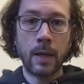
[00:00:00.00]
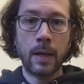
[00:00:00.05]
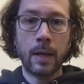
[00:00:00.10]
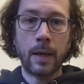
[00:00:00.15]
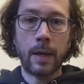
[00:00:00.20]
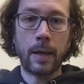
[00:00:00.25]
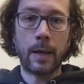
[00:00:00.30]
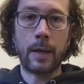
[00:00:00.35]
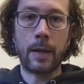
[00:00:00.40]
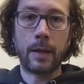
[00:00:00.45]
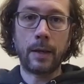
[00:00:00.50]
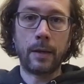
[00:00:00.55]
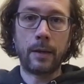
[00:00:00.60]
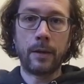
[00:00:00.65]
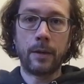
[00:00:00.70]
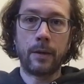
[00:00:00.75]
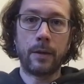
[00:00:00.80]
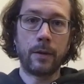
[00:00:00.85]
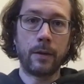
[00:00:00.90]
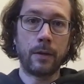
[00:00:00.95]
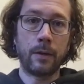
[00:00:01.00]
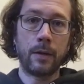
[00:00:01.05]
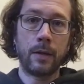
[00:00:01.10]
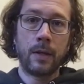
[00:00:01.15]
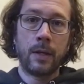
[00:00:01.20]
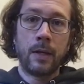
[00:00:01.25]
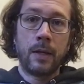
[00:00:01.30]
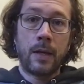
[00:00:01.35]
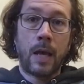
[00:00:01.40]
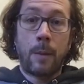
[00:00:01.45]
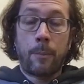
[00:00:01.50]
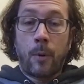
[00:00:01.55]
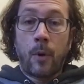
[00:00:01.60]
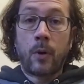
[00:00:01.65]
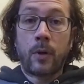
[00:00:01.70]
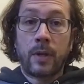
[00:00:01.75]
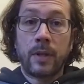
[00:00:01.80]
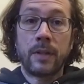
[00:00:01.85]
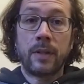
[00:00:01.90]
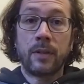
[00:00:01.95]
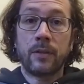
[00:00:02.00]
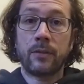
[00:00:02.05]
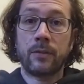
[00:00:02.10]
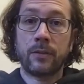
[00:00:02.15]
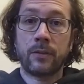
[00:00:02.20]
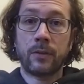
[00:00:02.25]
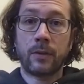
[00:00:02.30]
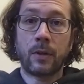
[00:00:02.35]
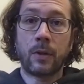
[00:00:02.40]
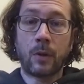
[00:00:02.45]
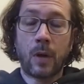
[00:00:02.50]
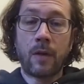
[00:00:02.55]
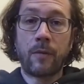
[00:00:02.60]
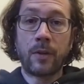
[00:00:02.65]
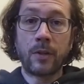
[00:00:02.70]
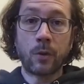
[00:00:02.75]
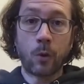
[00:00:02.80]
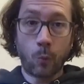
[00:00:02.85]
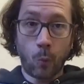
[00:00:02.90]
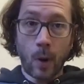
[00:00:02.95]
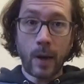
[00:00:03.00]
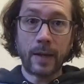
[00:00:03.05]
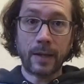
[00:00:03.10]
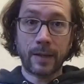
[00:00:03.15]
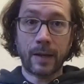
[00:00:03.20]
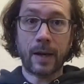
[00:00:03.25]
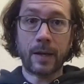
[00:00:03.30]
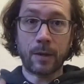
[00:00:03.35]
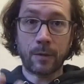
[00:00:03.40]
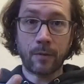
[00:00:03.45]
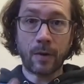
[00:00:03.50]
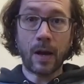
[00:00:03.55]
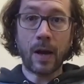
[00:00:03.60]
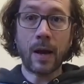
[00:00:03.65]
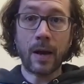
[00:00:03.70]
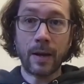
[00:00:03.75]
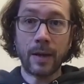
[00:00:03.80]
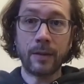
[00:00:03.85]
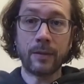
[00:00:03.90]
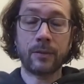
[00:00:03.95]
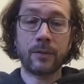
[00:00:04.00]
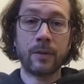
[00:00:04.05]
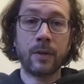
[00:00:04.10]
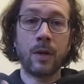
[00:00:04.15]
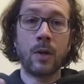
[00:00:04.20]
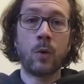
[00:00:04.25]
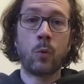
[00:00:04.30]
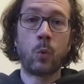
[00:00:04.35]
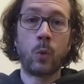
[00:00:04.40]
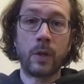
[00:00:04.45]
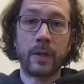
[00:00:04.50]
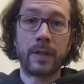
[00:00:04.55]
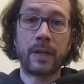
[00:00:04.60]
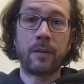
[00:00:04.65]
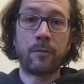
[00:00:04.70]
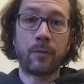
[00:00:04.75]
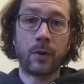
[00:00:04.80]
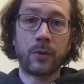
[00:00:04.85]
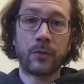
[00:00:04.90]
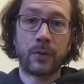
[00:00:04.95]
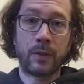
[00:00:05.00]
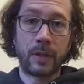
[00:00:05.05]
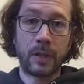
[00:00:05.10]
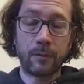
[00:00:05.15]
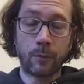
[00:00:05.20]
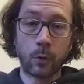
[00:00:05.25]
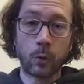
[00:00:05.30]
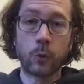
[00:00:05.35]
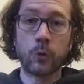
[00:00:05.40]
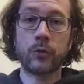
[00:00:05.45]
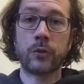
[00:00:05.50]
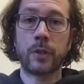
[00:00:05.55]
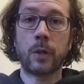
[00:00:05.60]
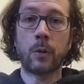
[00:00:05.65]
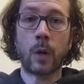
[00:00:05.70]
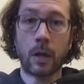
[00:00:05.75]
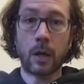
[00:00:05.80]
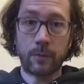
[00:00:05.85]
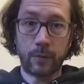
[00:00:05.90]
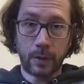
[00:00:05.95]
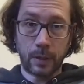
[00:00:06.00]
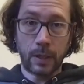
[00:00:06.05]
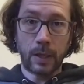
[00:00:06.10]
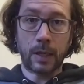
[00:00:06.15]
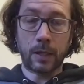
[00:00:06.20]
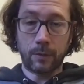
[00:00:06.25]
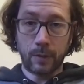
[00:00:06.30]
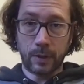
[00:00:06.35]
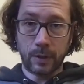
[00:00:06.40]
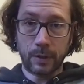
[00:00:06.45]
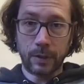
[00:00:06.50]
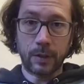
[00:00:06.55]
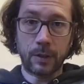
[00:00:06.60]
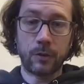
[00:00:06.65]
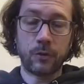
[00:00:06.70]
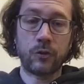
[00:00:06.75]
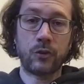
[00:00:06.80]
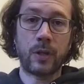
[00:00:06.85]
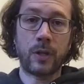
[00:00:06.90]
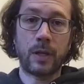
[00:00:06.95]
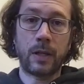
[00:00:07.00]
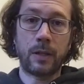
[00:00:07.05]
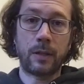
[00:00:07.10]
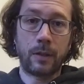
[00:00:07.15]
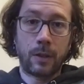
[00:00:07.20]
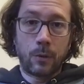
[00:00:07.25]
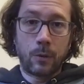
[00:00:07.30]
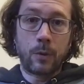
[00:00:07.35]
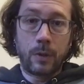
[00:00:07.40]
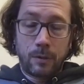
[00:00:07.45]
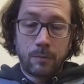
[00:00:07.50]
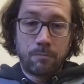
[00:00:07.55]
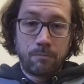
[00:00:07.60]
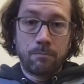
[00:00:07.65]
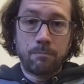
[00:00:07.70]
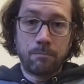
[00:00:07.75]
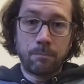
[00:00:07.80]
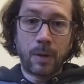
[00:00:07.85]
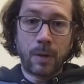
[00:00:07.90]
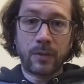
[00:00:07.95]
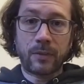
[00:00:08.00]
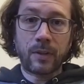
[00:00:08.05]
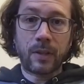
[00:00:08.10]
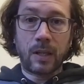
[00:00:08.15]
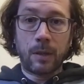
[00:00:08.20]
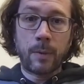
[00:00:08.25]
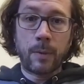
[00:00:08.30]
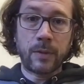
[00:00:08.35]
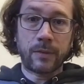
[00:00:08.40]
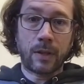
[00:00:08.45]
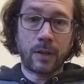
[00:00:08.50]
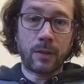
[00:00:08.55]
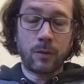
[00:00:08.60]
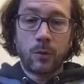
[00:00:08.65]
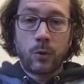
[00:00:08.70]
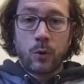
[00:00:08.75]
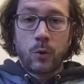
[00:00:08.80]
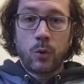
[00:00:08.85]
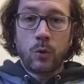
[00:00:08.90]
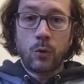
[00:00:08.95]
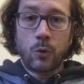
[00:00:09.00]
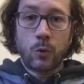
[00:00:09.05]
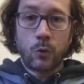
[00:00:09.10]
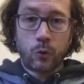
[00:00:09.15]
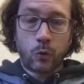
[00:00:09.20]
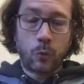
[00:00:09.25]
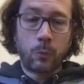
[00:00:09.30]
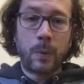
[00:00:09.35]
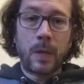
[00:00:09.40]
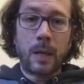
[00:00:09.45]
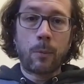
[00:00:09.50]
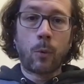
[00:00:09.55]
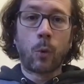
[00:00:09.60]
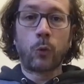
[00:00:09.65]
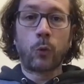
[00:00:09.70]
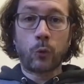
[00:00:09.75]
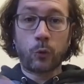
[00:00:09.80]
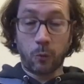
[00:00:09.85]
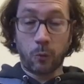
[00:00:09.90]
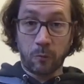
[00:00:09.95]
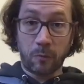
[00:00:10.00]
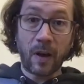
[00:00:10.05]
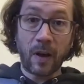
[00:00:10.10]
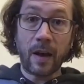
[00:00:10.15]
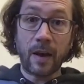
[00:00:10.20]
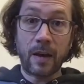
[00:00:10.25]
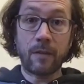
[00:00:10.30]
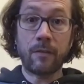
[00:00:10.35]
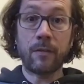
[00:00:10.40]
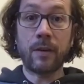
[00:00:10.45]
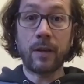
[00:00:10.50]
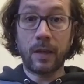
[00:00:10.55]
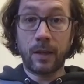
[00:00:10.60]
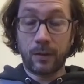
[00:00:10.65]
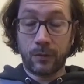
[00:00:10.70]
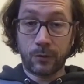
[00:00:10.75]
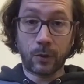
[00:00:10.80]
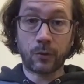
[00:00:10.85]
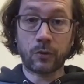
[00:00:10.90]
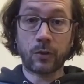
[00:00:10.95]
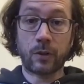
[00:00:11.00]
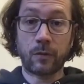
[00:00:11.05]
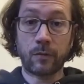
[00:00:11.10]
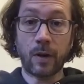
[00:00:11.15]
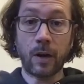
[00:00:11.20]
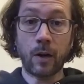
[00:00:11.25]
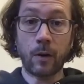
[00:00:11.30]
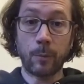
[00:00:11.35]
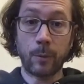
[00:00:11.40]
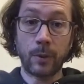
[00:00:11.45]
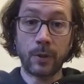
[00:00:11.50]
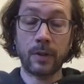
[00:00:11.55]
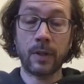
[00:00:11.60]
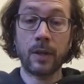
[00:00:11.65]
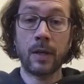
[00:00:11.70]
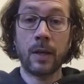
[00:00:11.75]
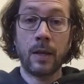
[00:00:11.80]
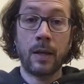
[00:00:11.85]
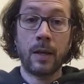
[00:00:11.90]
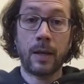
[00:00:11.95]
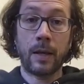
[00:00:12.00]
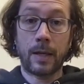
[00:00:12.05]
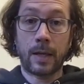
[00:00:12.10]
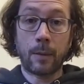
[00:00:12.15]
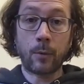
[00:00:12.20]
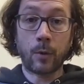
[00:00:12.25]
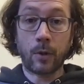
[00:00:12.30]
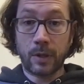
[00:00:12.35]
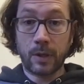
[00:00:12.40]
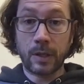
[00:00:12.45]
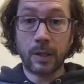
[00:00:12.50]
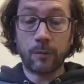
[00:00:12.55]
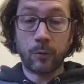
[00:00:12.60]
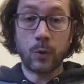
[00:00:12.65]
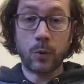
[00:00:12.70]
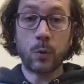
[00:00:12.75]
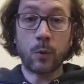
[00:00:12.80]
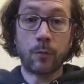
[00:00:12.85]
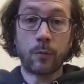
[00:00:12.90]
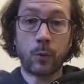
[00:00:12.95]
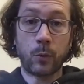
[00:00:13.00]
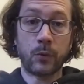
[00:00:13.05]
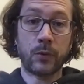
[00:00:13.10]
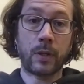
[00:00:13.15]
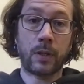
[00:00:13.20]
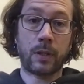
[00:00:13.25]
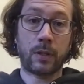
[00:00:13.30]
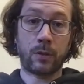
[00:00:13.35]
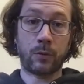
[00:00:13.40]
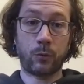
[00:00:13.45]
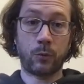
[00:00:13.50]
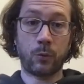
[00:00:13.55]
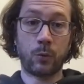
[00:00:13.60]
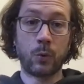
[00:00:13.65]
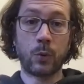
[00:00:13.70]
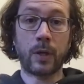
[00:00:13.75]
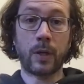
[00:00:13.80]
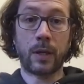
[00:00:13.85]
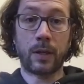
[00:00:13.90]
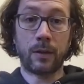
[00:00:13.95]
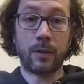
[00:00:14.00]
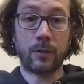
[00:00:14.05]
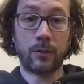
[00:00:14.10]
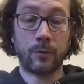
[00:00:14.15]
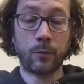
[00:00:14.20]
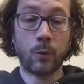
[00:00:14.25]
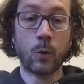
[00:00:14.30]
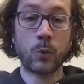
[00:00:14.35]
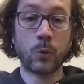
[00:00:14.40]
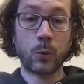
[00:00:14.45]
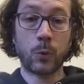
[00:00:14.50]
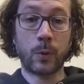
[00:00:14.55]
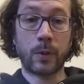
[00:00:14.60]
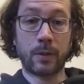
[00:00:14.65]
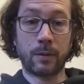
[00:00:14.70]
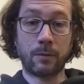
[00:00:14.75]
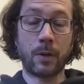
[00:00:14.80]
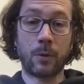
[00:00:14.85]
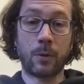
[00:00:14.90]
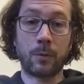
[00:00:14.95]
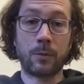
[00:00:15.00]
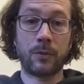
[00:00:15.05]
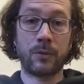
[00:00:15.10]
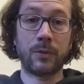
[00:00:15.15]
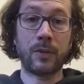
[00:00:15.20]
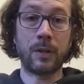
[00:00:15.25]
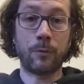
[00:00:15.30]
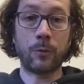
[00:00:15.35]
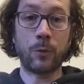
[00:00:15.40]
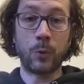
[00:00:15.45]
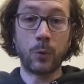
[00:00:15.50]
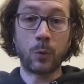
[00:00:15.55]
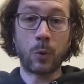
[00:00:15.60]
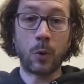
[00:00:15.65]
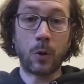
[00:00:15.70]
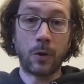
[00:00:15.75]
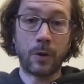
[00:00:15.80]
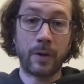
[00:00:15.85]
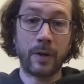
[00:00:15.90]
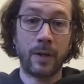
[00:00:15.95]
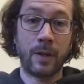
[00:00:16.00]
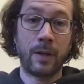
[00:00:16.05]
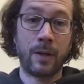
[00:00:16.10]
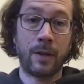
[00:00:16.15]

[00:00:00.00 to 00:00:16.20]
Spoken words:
And apparently this having the right kind of eyes will give us an evolutionary advantage, and it basically means that you should be able to survive in such environment. And I'm going to give you a few seconds to look at this photo and see if you are